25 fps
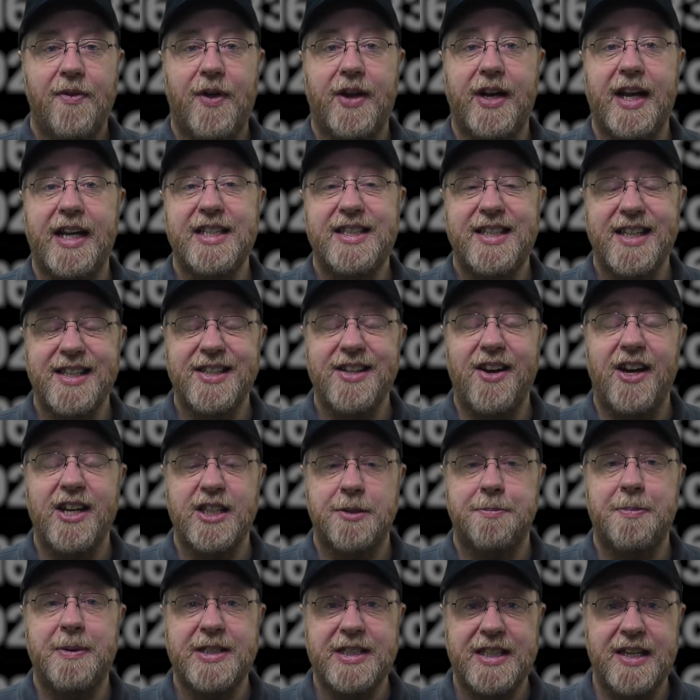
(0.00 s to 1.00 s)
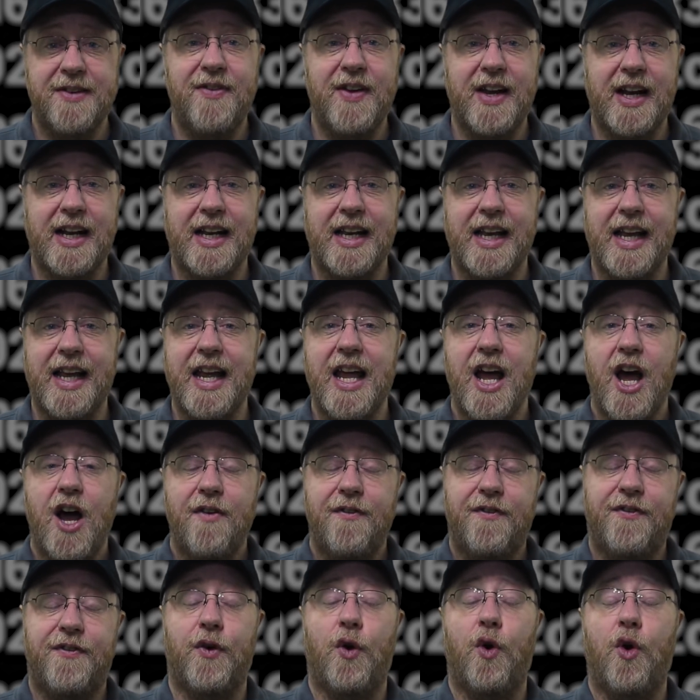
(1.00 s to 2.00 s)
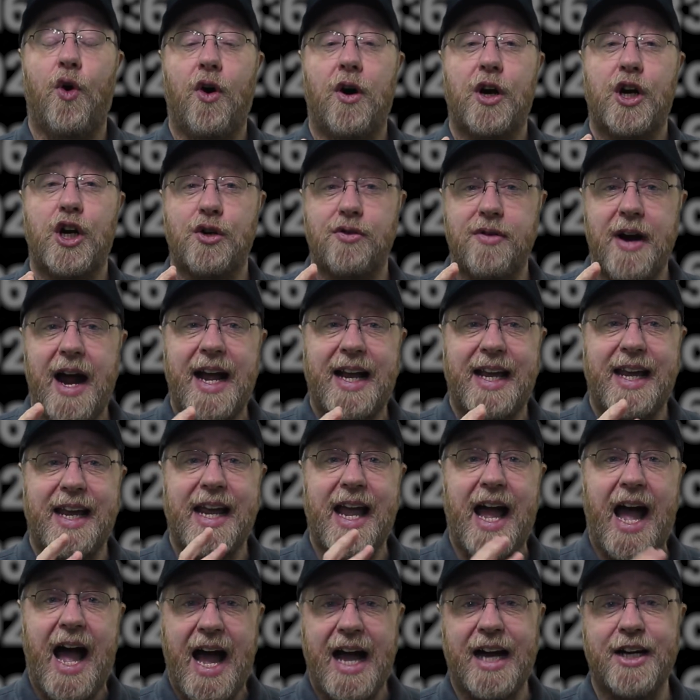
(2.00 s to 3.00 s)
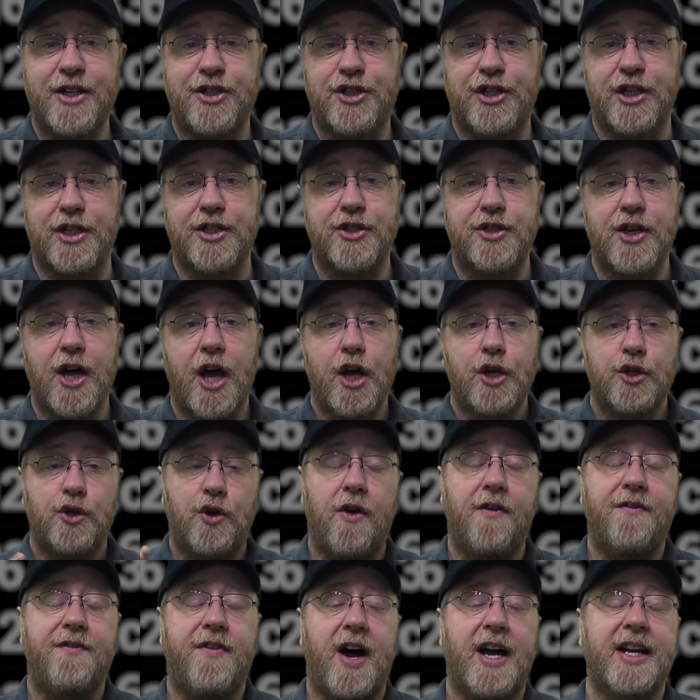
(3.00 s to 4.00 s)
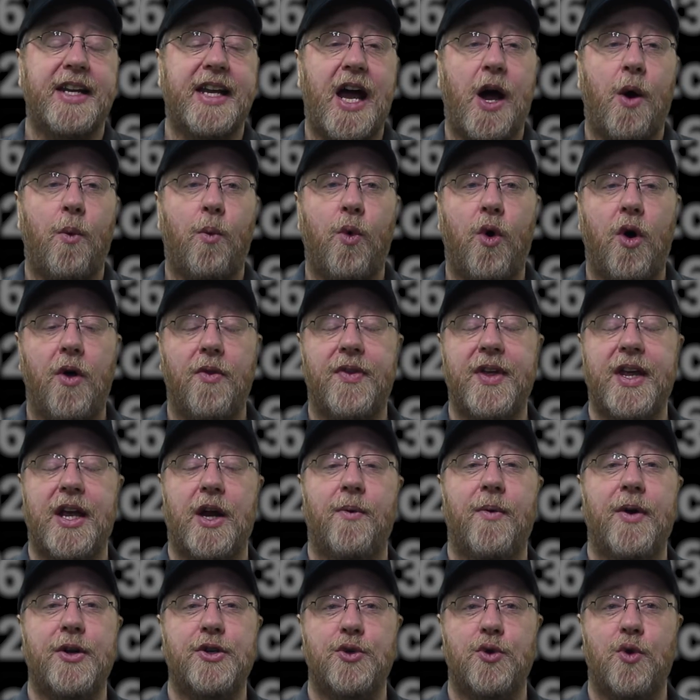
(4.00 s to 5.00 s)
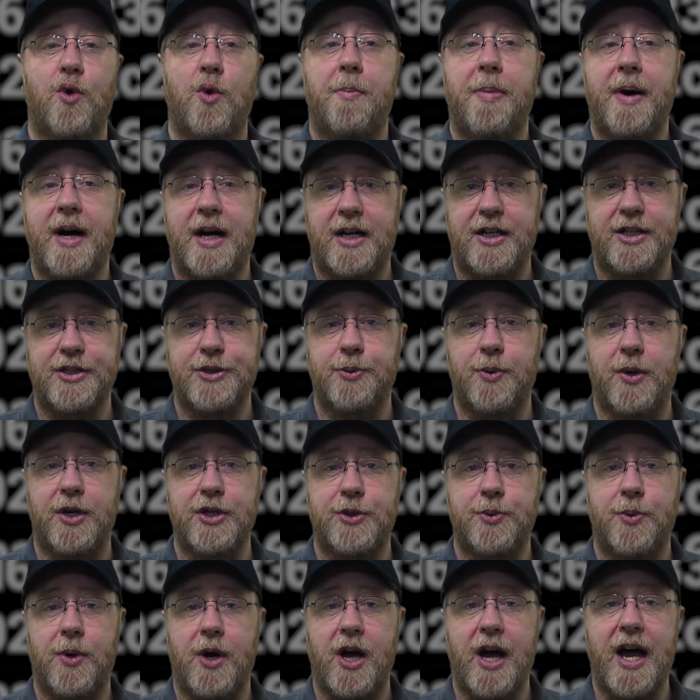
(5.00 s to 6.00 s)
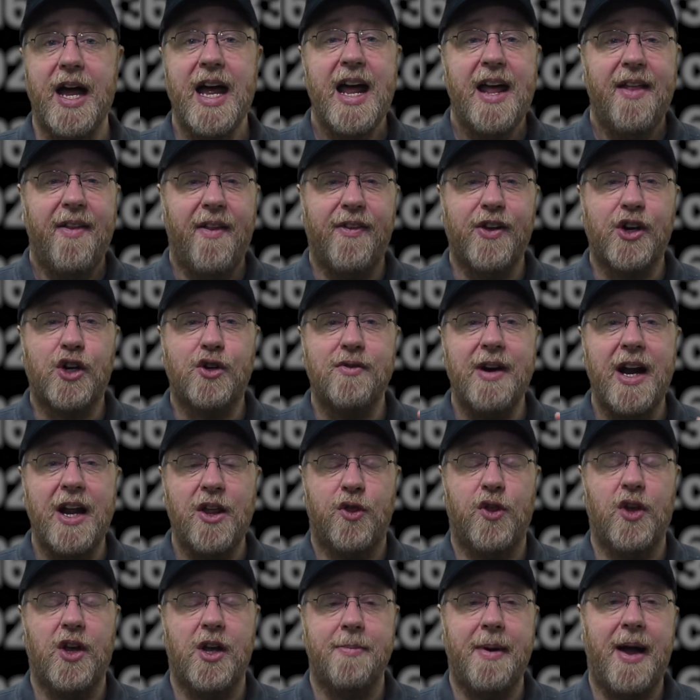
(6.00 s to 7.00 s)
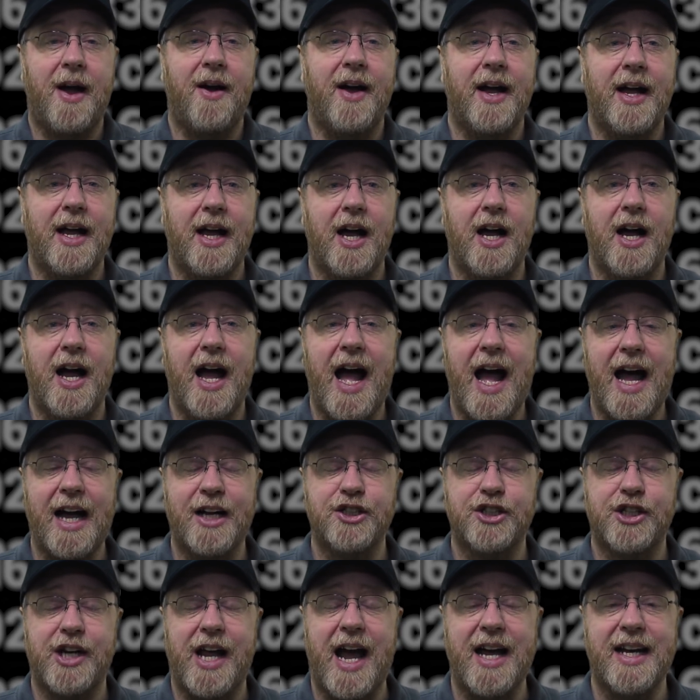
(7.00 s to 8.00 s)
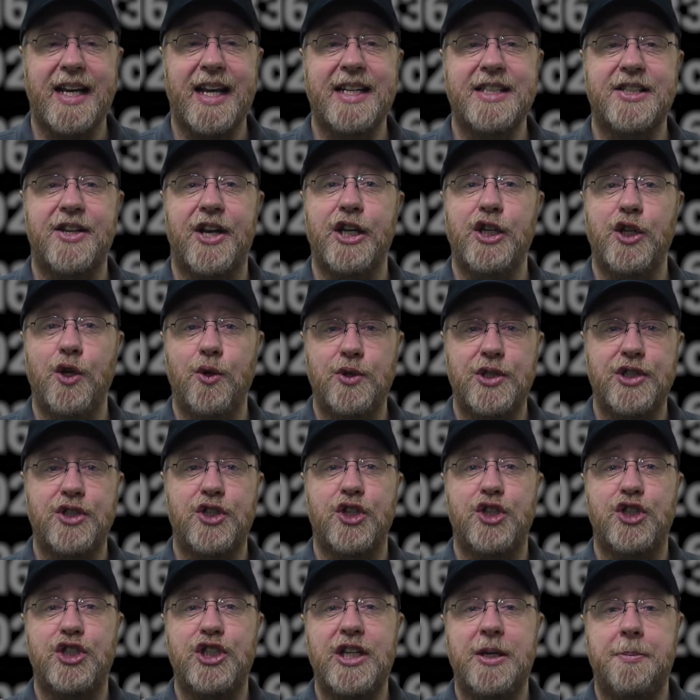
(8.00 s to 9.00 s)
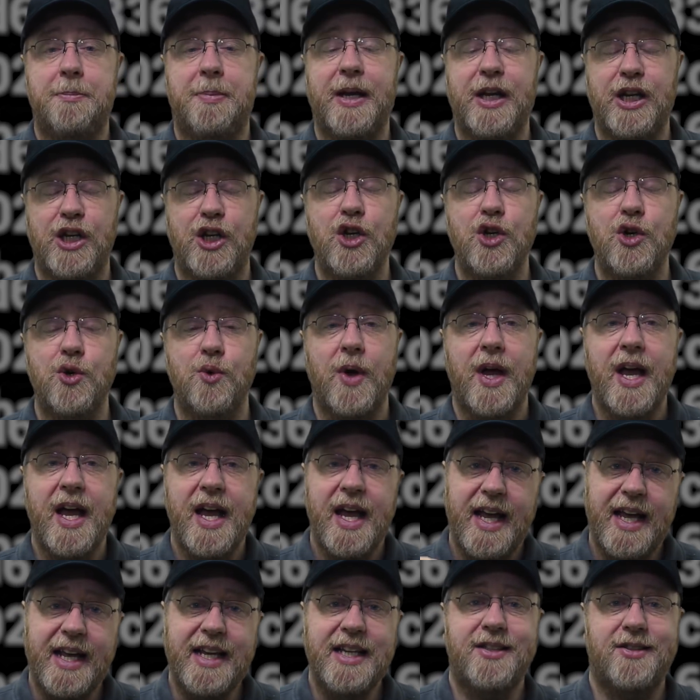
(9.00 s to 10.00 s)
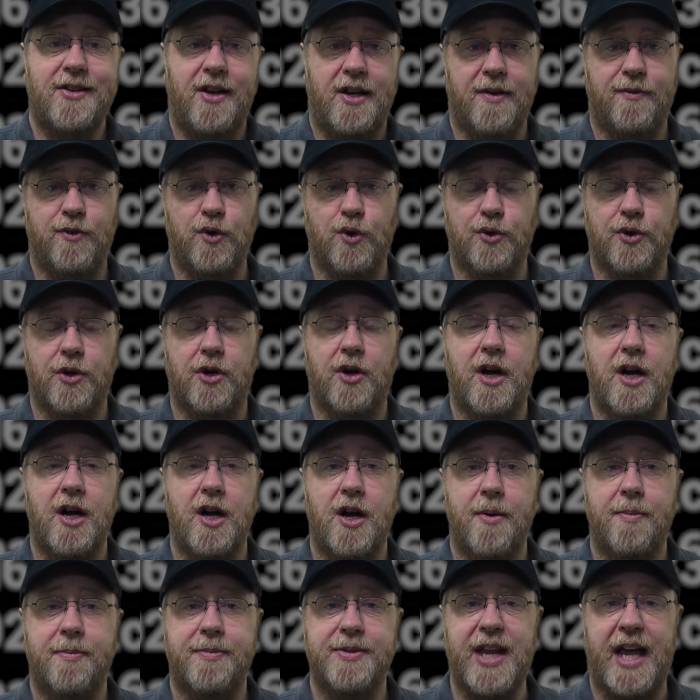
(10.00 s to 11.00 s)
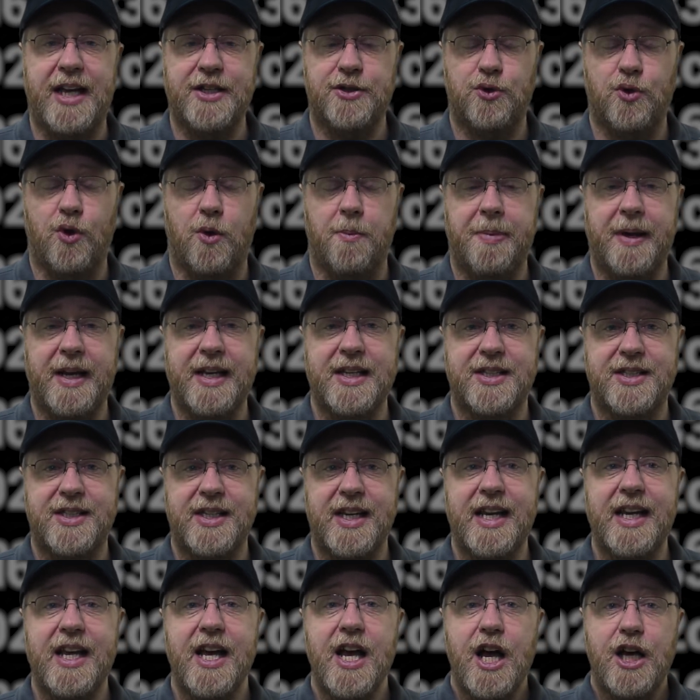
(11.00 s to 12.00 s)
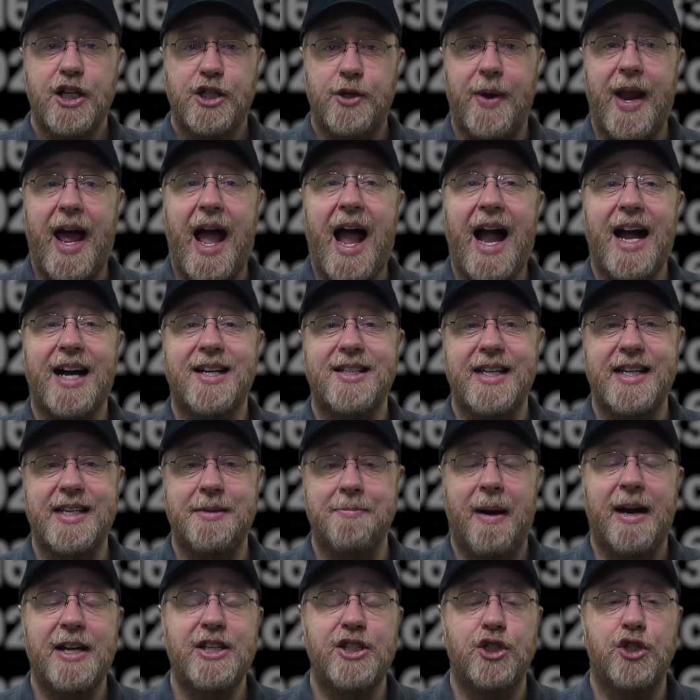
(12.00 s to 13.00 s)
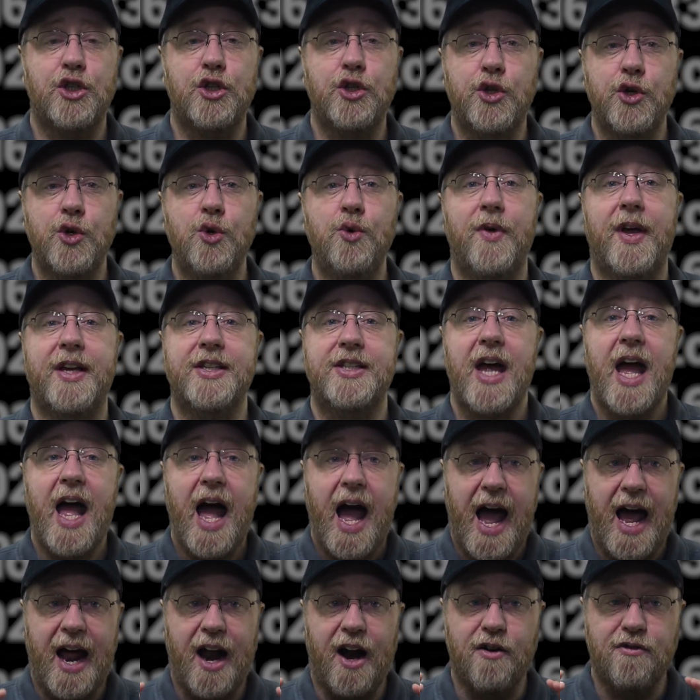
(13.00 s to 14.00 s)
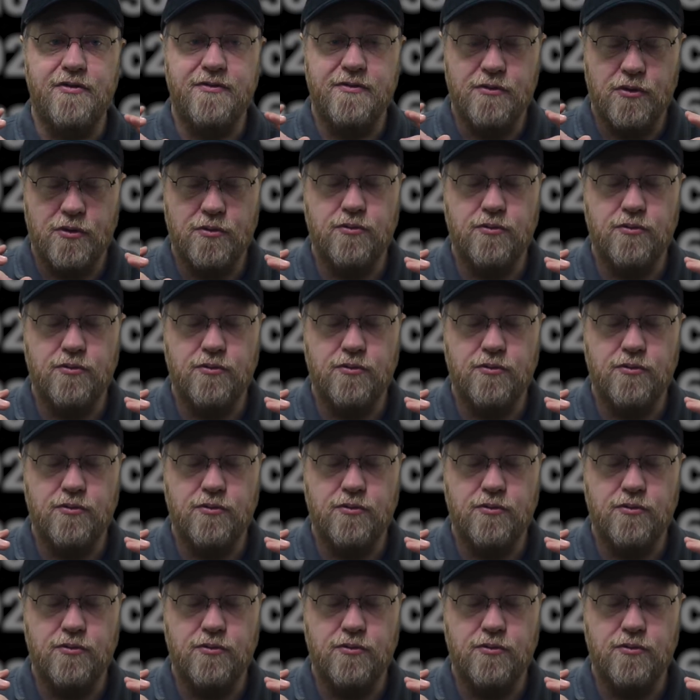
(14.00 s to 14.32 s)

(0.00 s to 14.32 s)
that is designed specifically for cracking hashes to find out what the original passwords were. Now the great thing about uh, Hashcat is that it uses the G P U inside of your uh, desktop P C, so it actually manages to do this at a